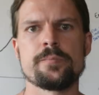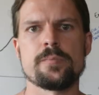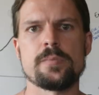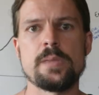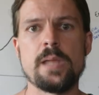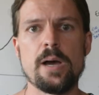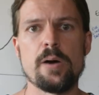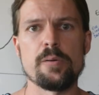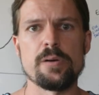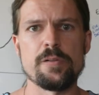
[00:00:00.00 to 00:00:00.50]

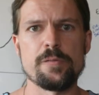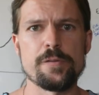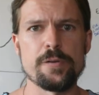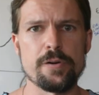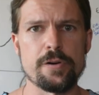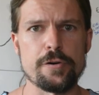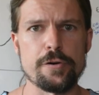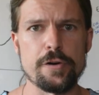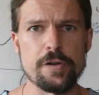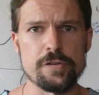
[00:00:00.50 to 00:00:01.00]
Now, if
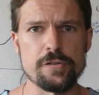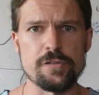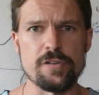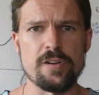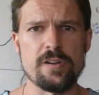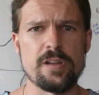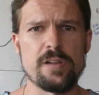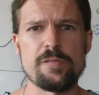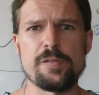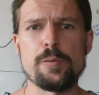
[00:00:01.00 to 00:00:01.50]
you're a
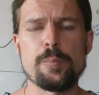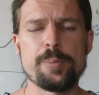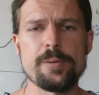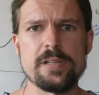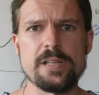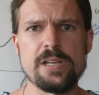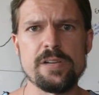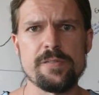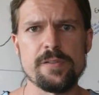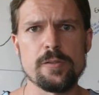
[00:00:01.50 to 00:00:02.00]
Christian, if you
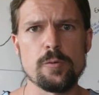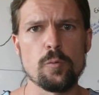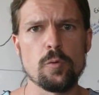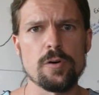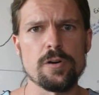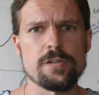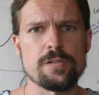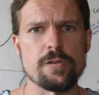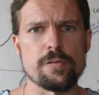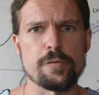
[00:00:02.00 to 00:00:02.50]
believe in the
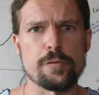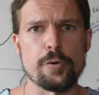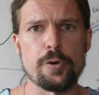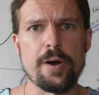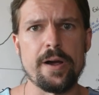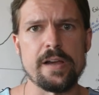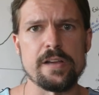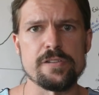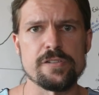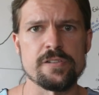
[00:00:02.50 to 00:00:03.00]
words of
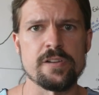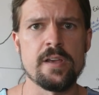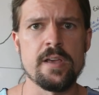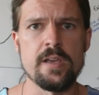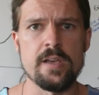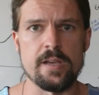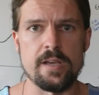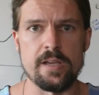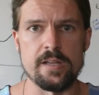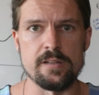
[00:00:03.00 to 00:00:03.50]
Christ,
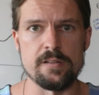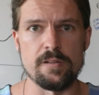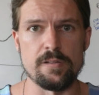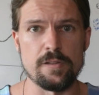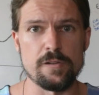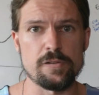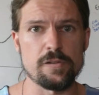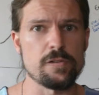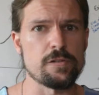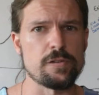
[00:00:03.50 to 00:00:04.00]
and
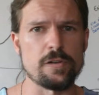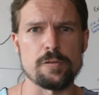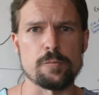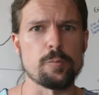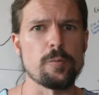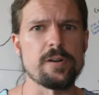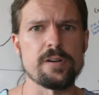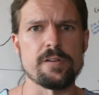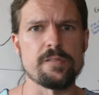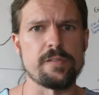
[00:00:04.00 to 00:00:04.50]
this is just
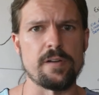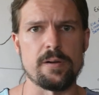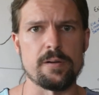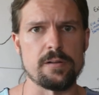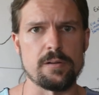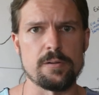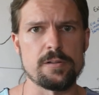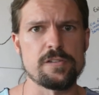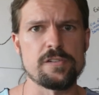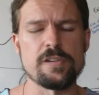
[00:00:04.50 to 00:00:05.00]
one of a
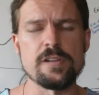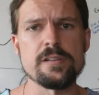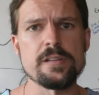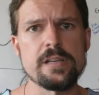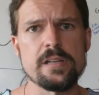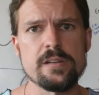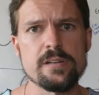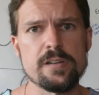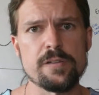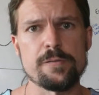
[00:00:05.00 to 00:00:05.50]

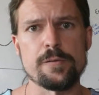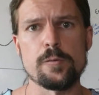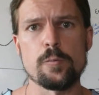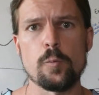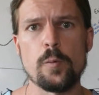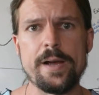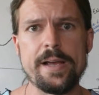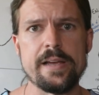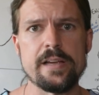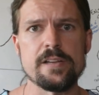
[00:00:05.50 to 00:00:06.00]
zillion different
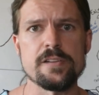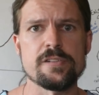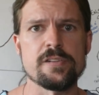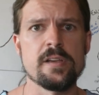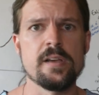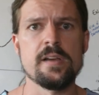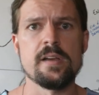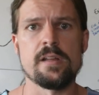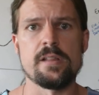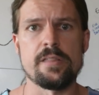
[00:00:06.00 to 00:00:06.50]
ways
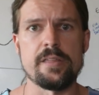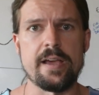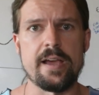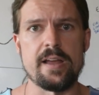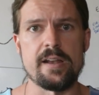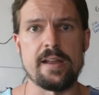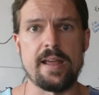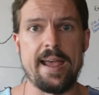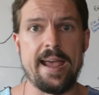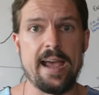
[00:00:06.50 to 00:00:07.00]

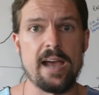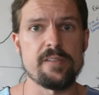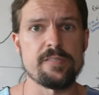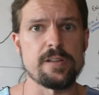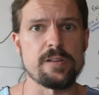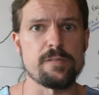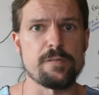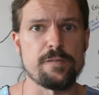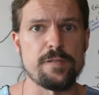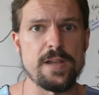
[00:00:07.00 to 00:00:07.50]
that
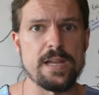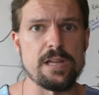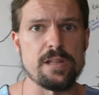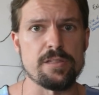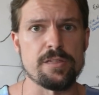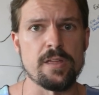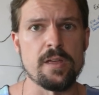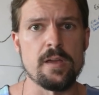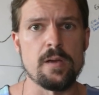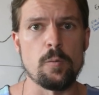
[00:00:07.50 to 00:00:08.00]
having
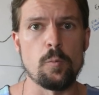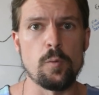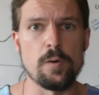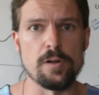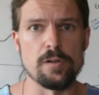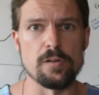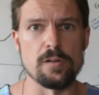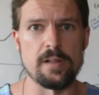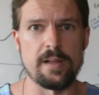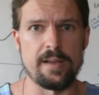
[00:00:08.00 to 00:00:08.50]
faith
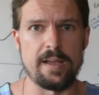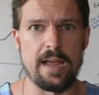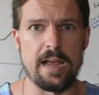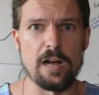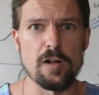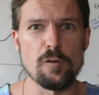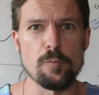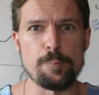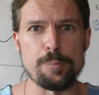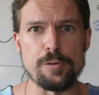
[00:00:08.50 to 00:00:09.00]
will
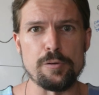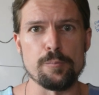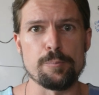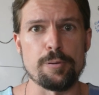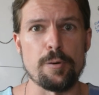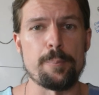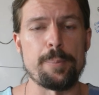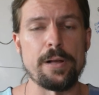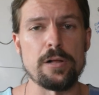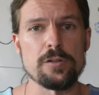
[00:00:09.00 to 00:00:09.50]
help you,
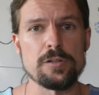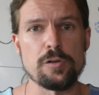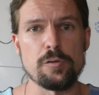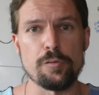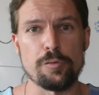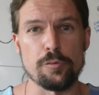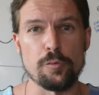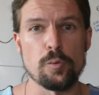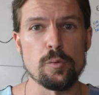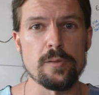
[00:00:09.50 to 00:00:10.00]
propel you
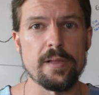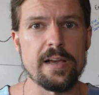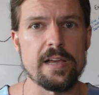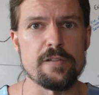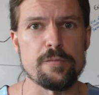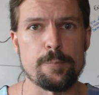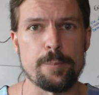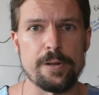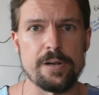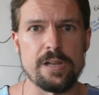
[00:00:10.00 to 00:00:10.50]
through
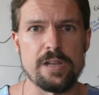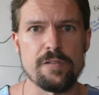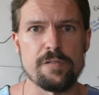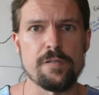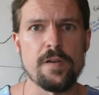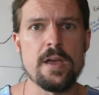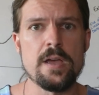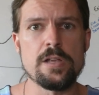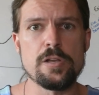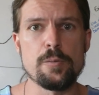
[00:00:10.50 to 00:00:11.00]
life, but
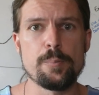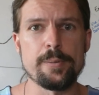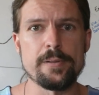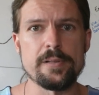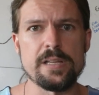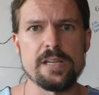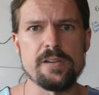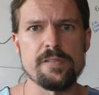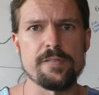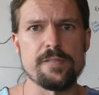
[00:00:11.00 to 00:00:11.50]
if you
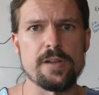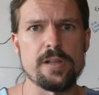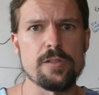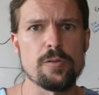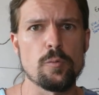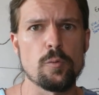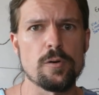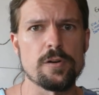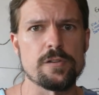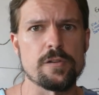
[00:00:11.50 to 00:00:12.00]
believe in
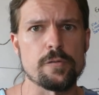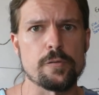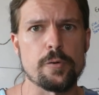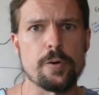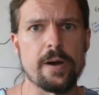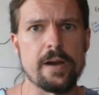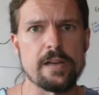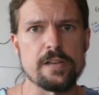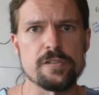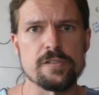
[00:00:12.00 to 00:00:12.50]
the words of
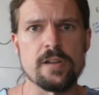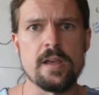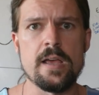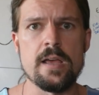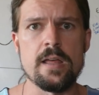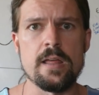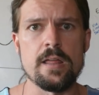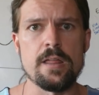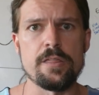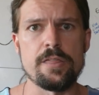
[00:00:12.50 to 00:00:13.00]
Christ,
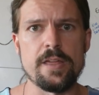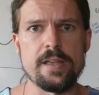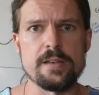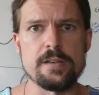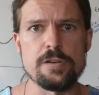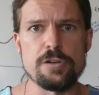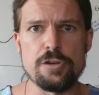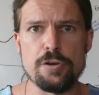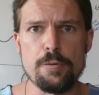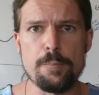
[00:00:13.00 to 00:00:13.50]

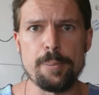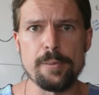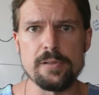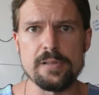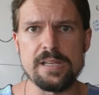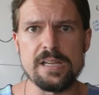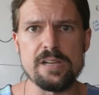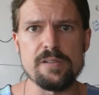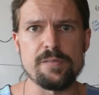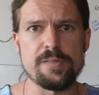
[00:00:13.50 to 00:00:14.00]
then you
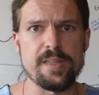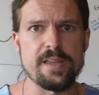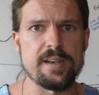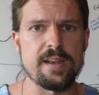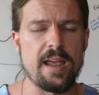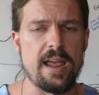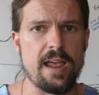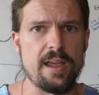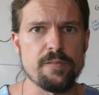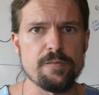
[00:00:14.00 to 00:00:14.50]
believe
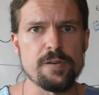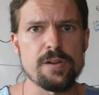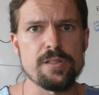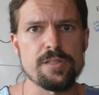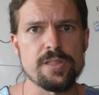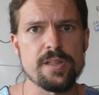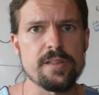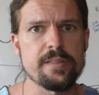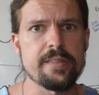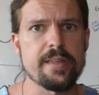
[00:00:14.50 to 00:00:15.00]
that
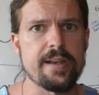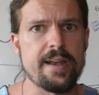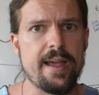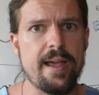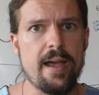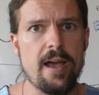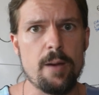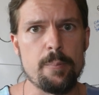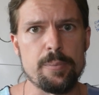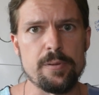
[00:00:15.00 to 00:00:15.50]
everything that
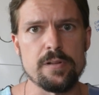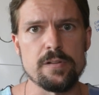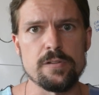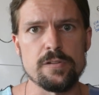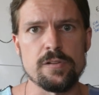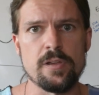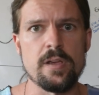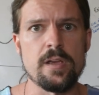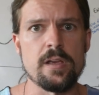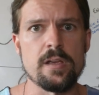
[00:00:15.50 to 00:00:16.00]

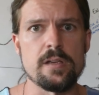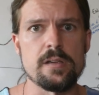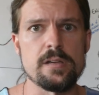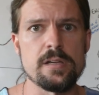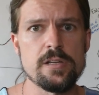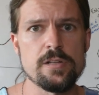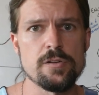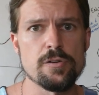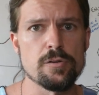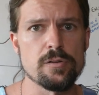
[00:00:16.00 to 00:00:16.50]
happens
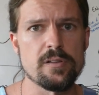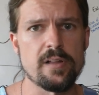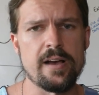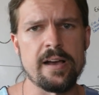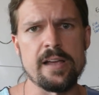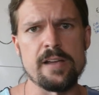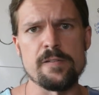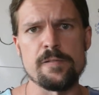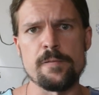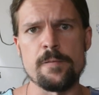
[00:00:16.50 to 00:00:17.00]
in your
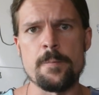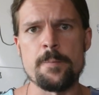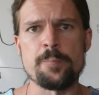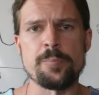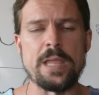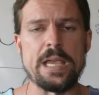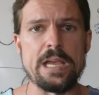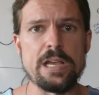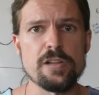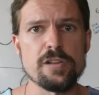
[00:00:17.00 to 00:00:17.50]
life
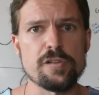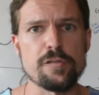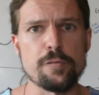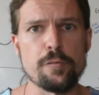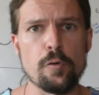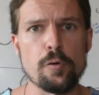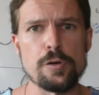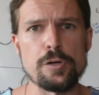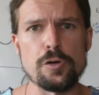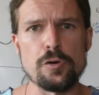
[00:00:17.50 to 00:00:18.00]
is
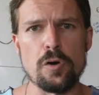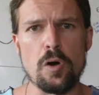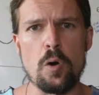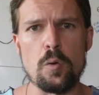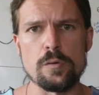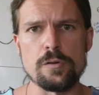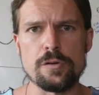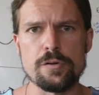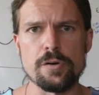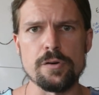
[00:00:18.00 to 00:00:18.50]
for your
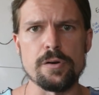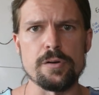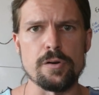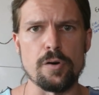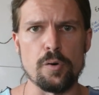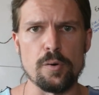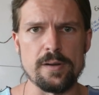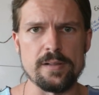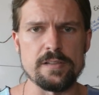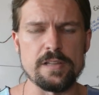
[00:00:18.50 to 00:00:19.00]
own good,
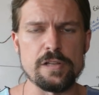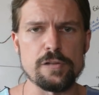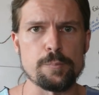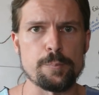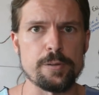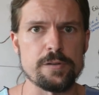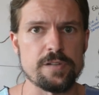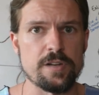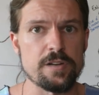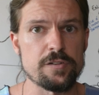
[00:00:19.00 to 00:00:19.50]
or at least
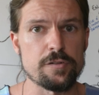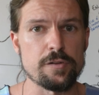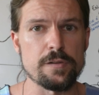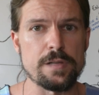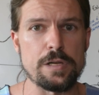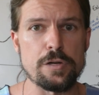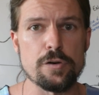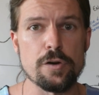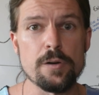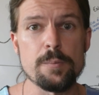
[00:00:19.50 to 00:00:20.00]

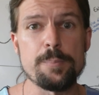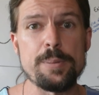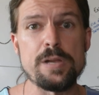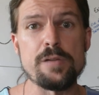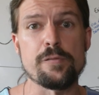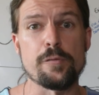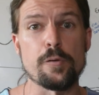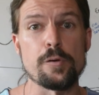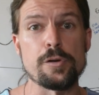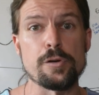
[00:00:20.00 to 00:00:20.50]
potentially could be
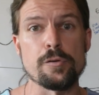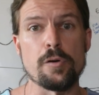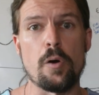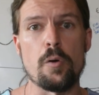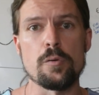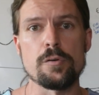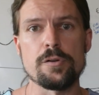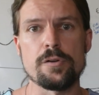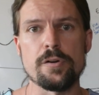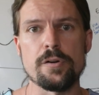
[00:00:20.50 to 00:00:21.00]
for your
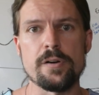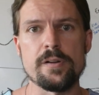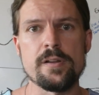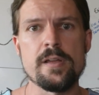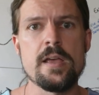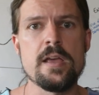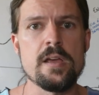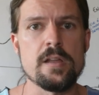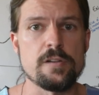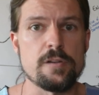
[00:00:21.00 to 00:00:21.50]
own good,
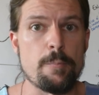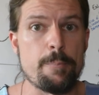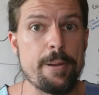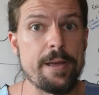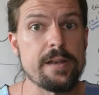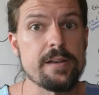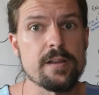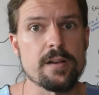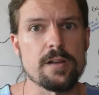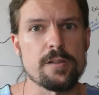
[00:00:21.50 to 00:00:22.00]

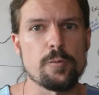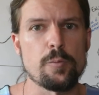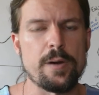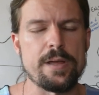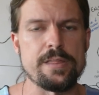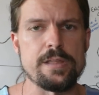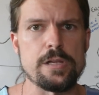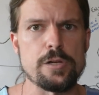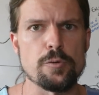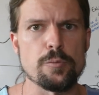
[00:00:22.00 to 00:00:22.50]
depending on the way
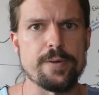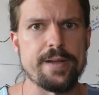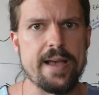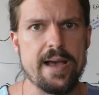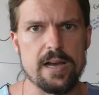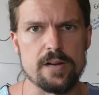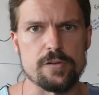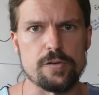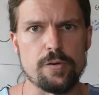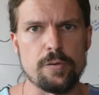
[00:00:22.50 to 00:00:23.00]
that you
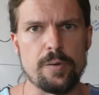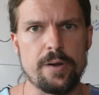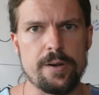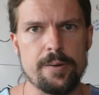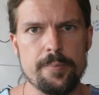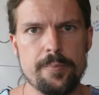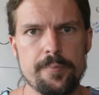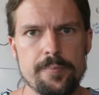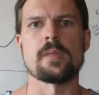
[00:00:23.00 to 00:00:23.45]
react to it.